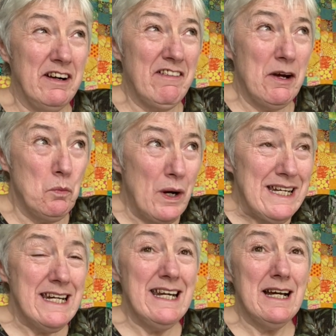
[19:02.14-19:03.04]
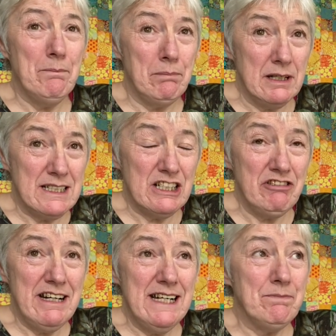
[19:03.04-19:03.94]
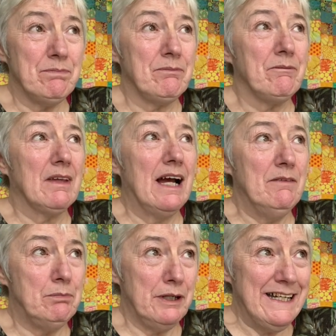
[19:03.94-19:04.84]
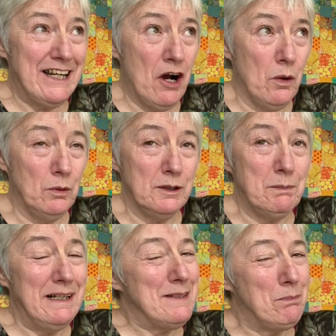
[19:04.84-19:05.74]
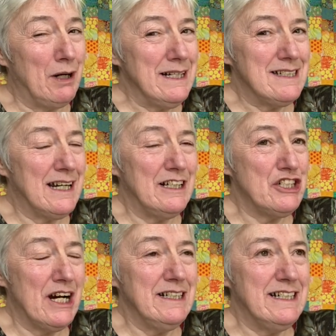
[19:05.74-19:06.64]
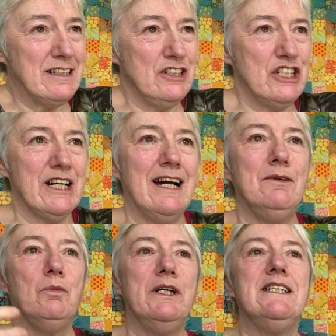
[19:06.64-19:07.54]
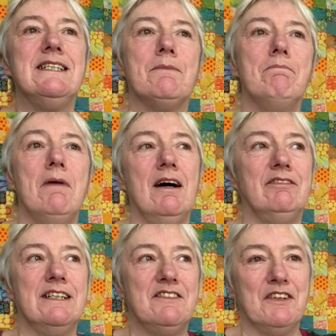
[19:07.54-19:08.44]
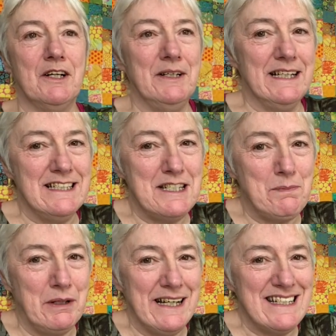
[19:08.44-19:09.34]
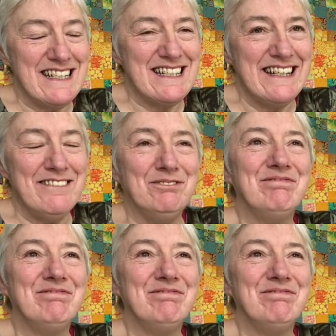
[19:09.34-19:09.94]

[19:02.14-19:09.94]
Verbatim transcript: very windy and blustery and pretty cold, but it's bright, shiny sunshine, which is marvellous for going into spring, isn't it?